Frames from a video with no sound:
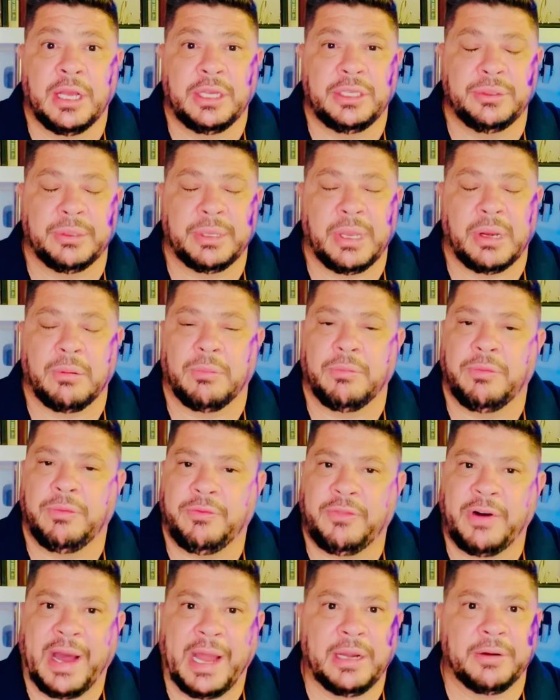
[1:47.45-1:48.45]
you get on
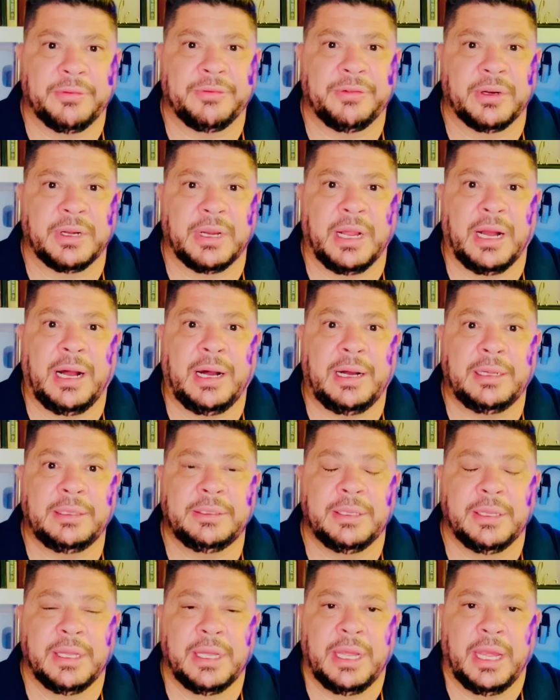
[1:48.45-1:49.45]
fire for
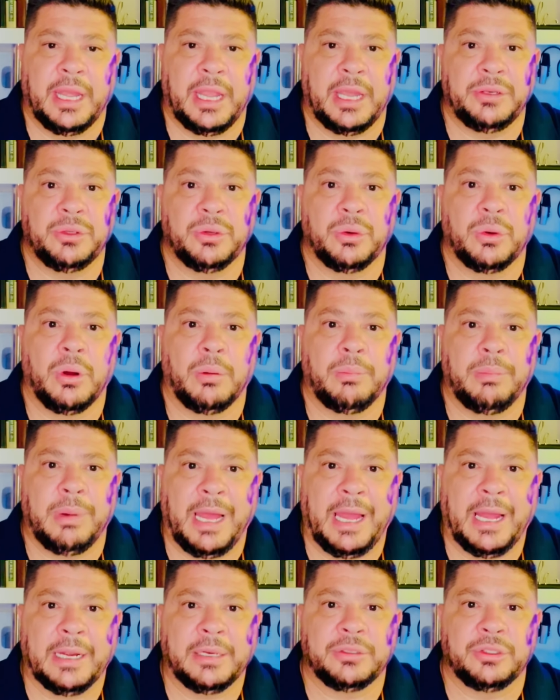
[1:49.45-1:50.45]
God, and you go
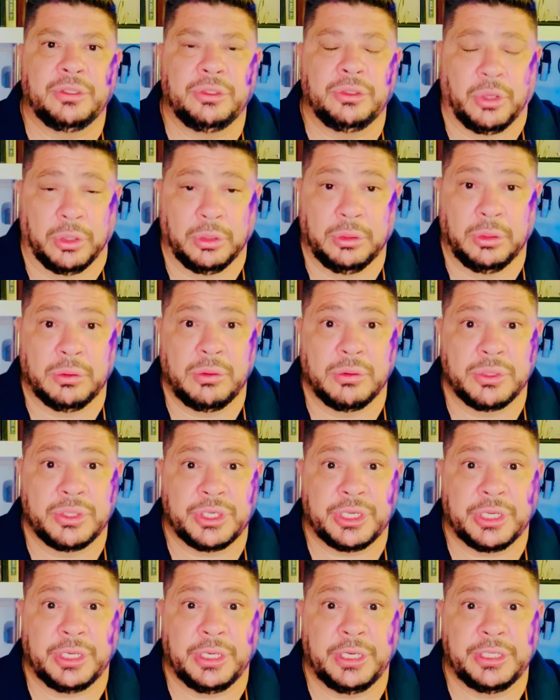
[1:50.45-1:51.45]
back to your local
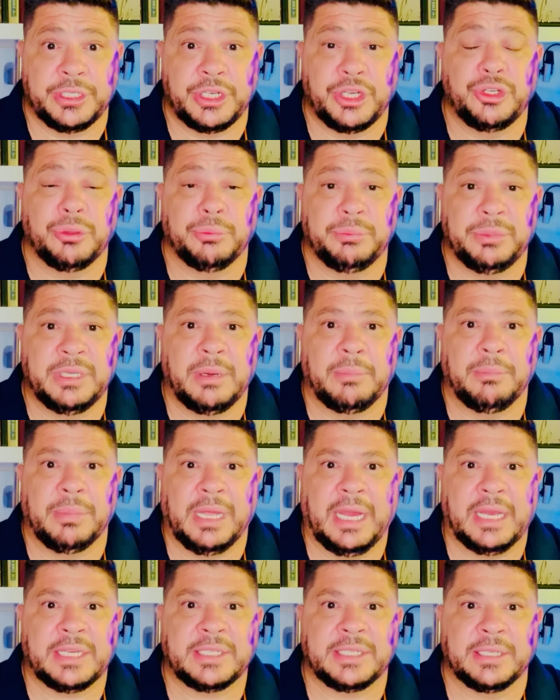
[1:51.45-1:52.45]
church and you'll be a
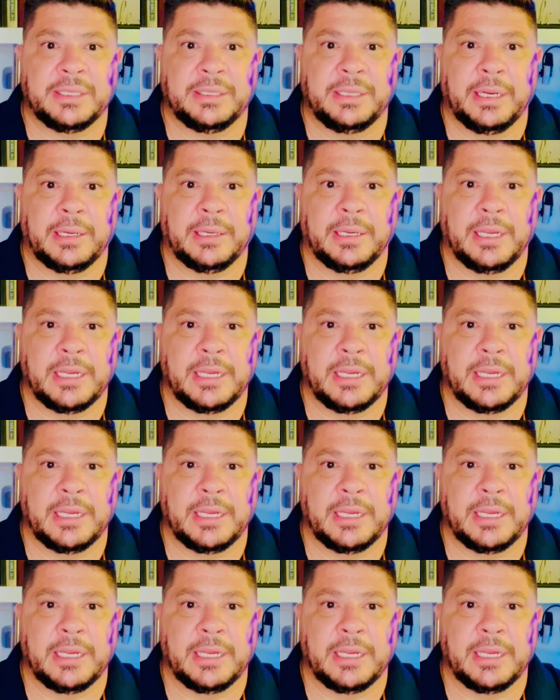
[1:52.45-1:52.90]
blessing there.